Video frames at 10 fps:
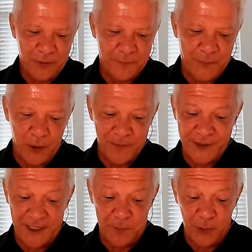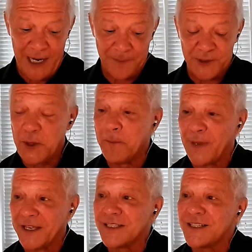Forbes said perhaps the
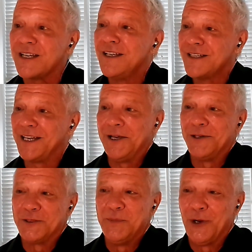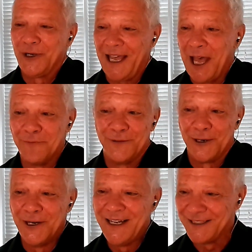best sales book ever.